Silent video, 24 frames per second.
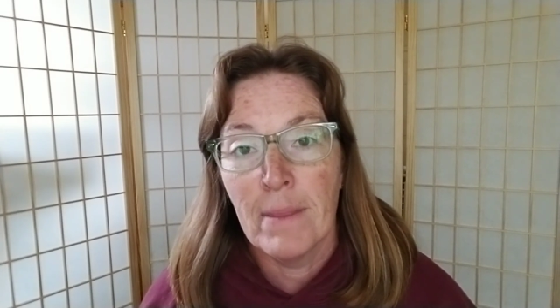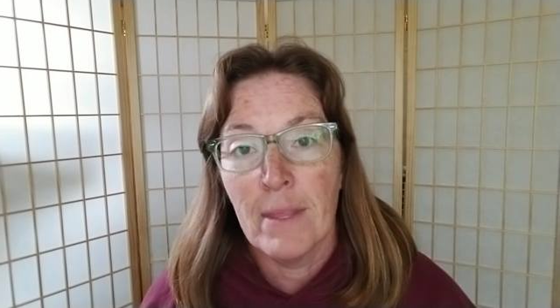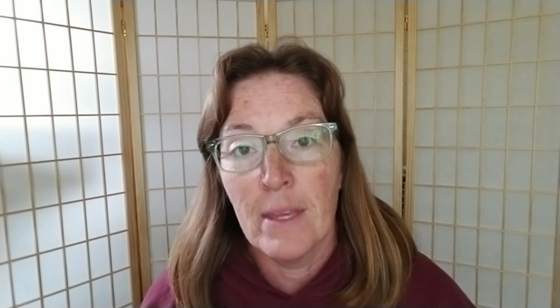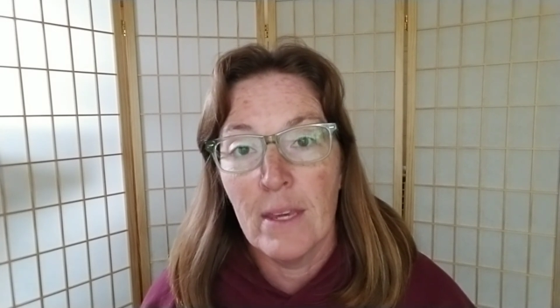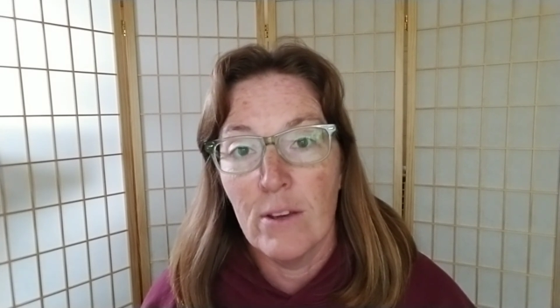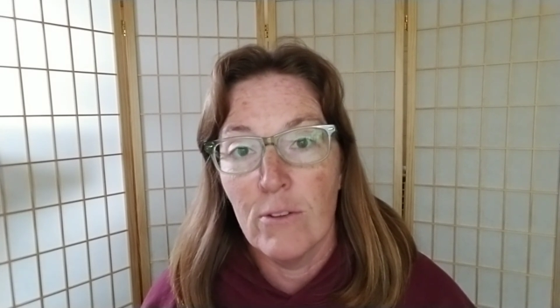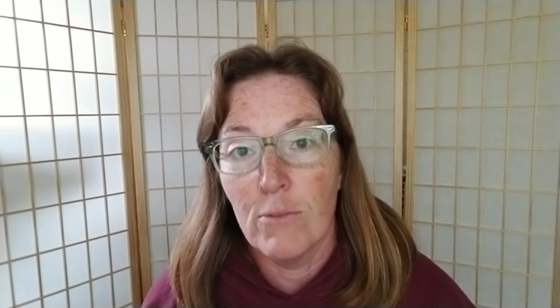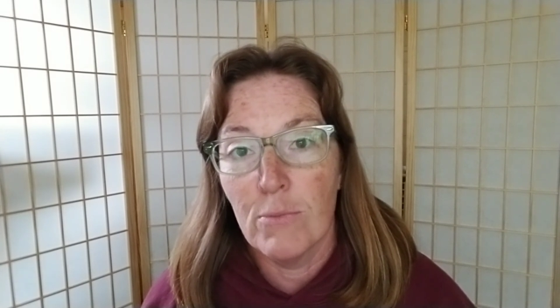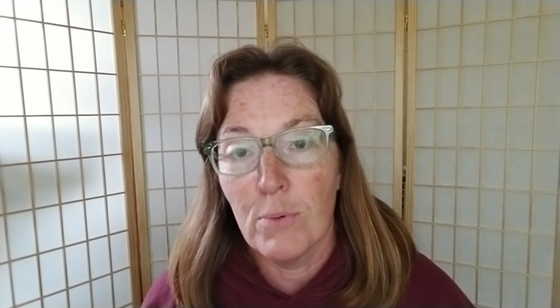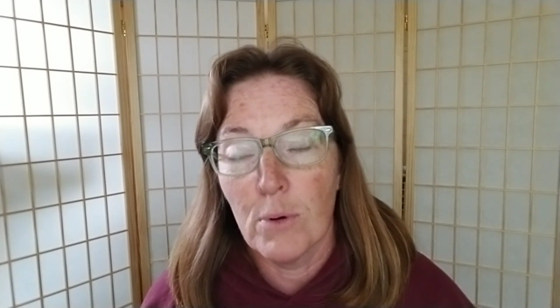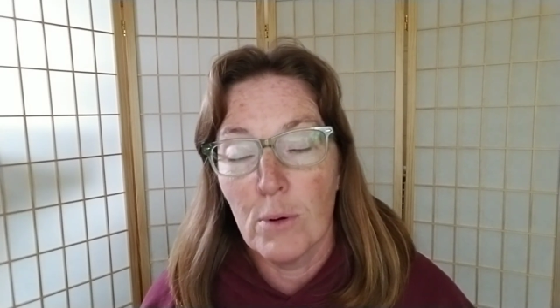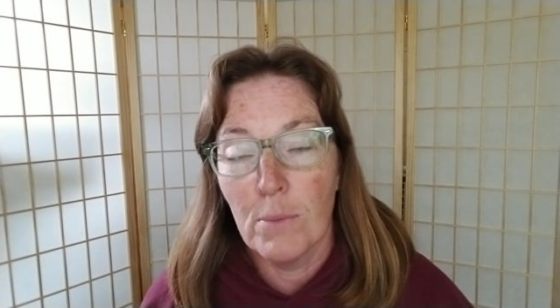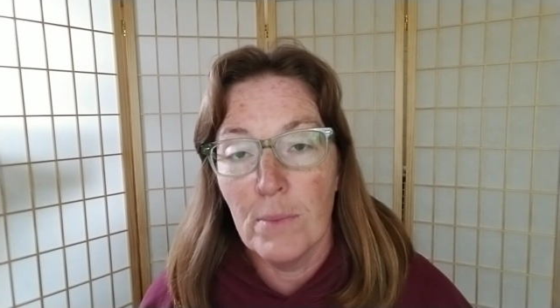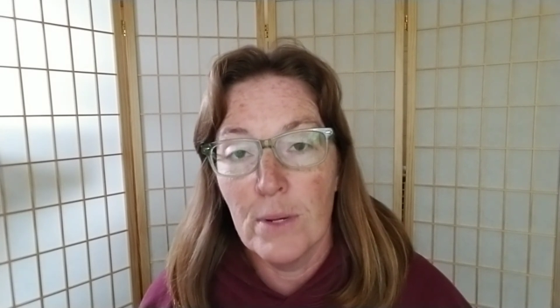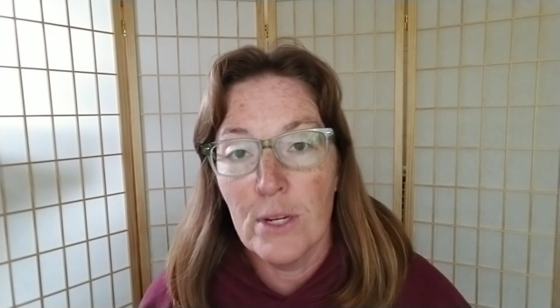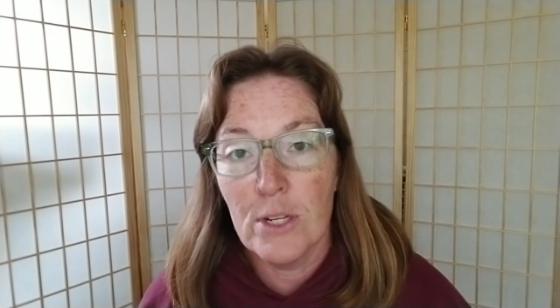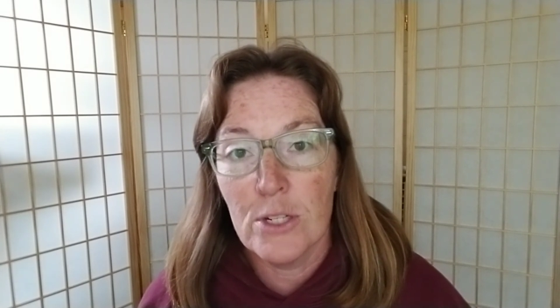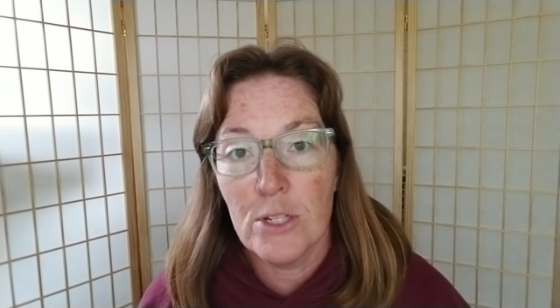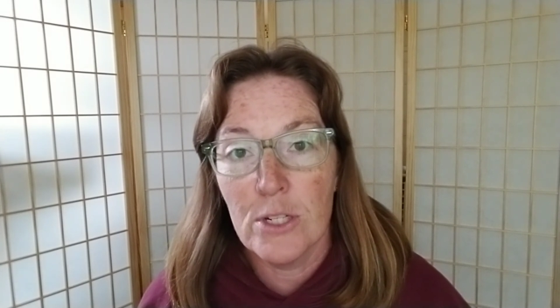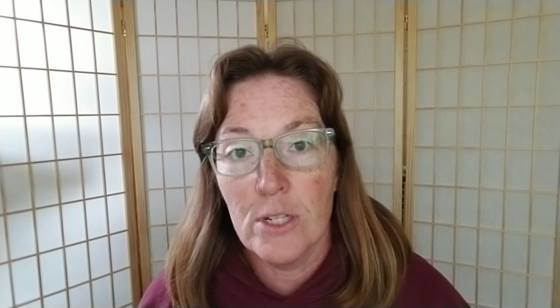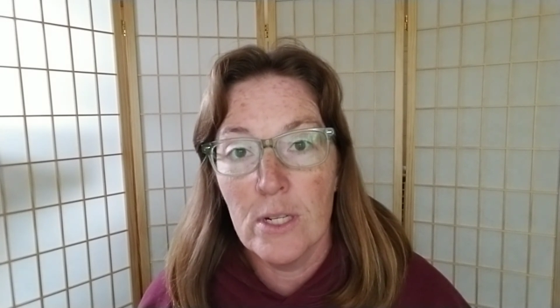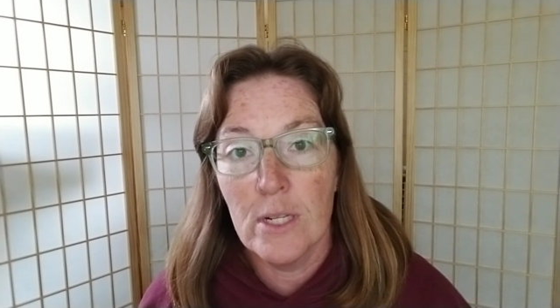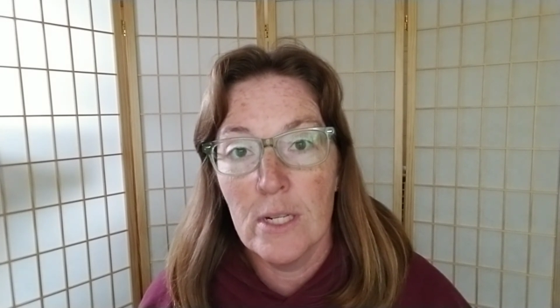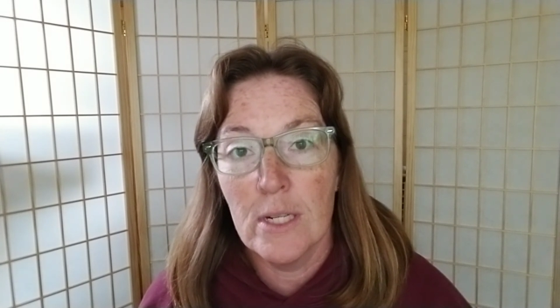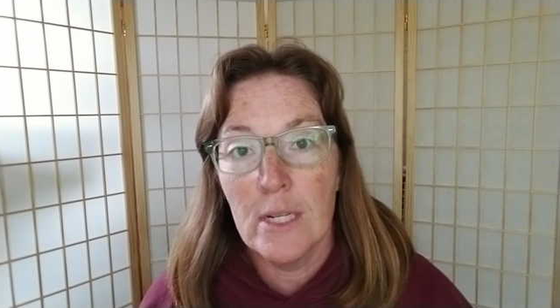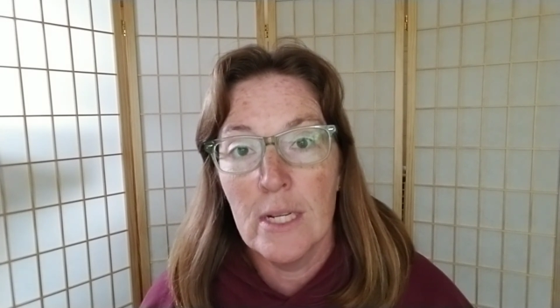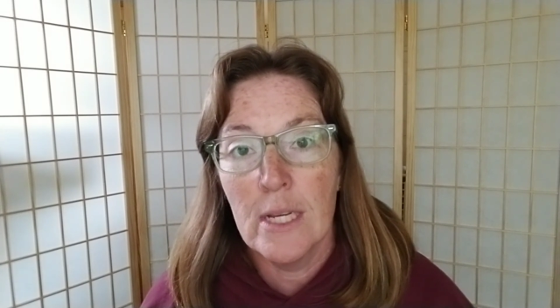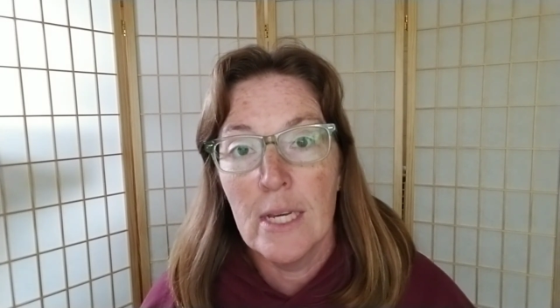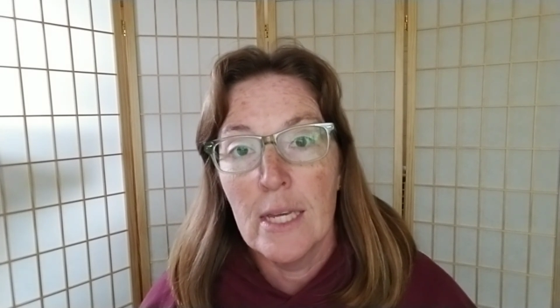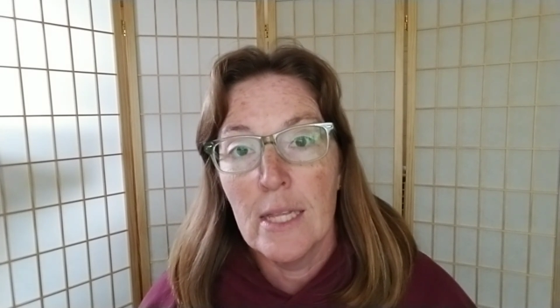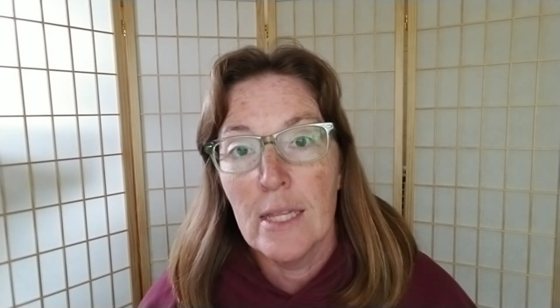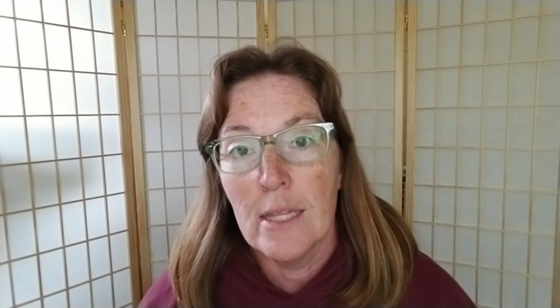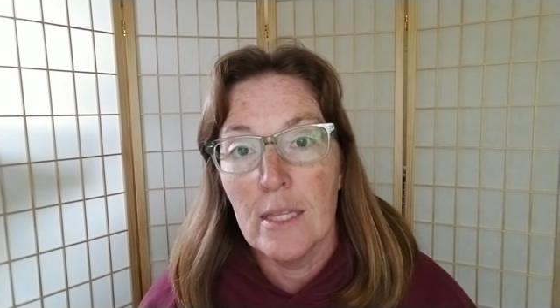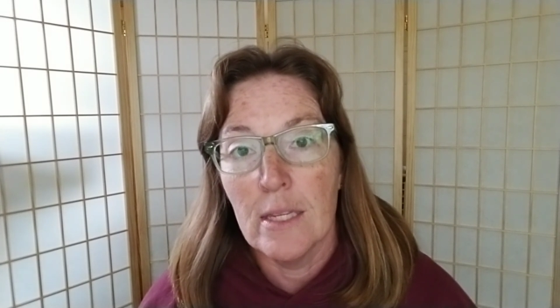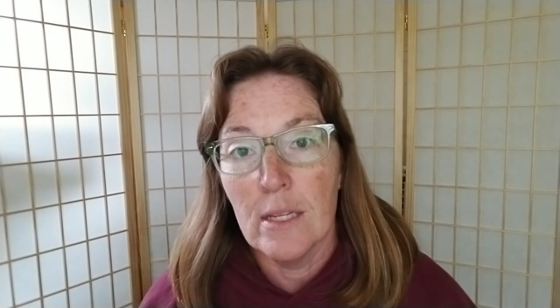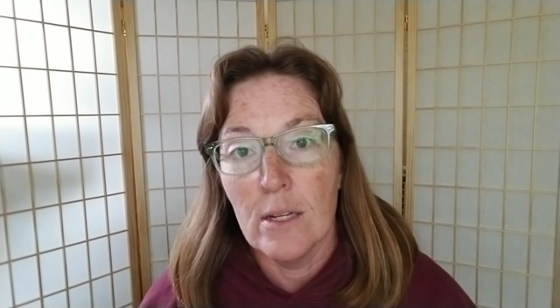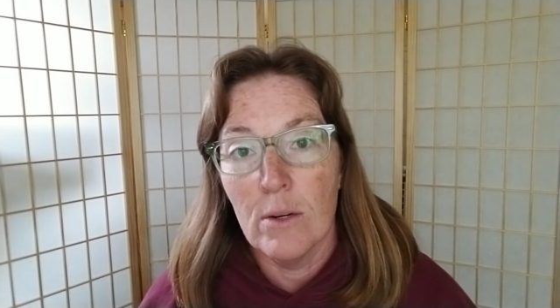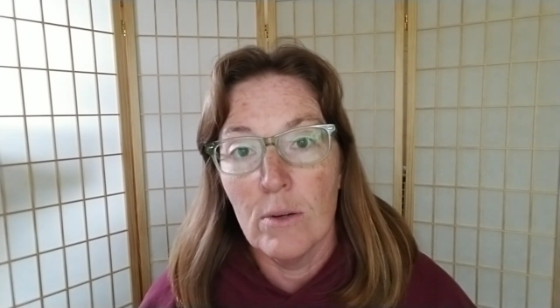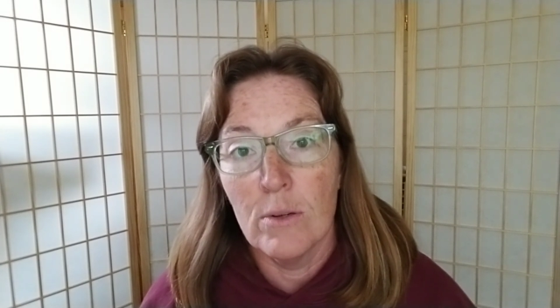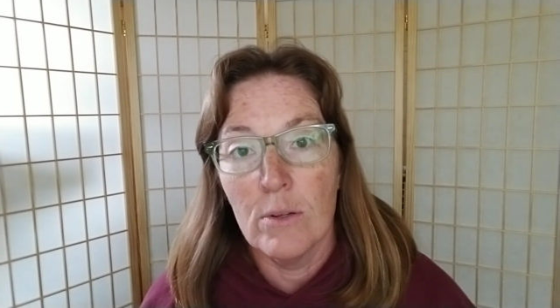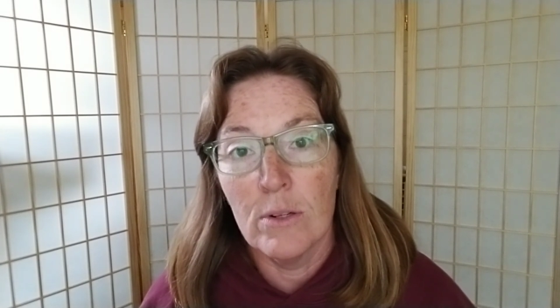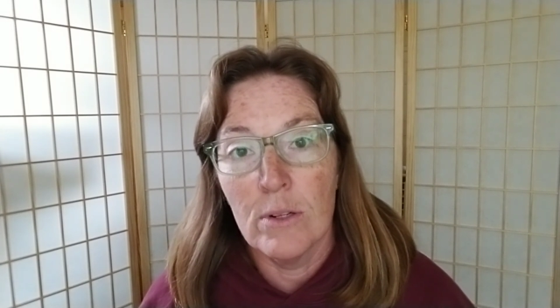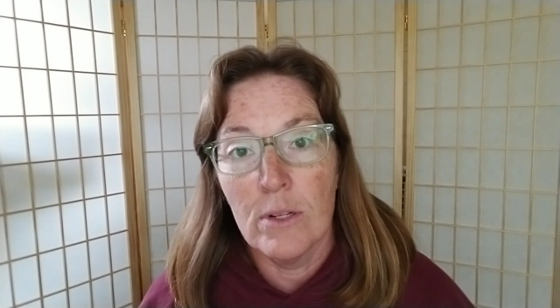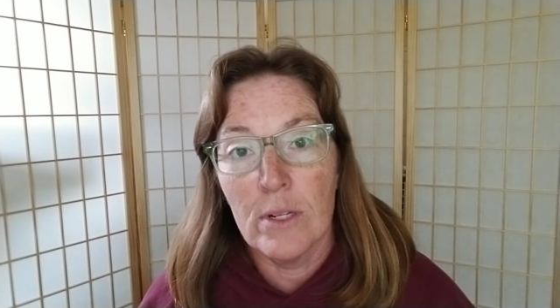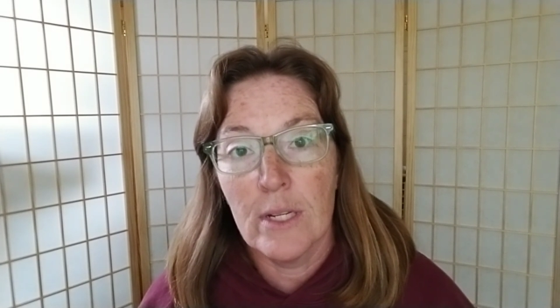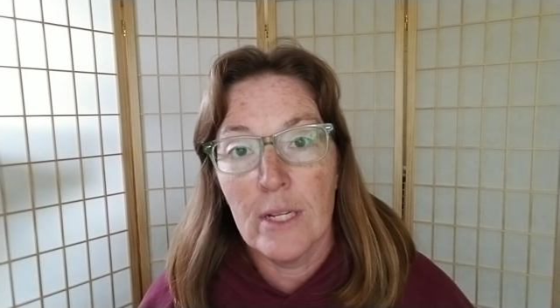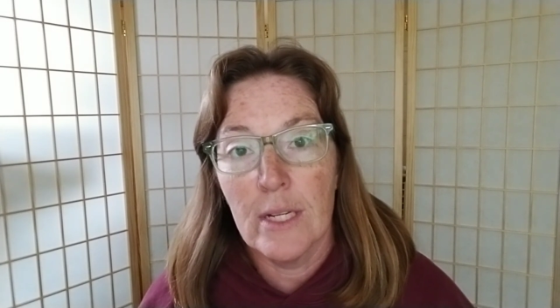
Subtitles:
give permission, the owner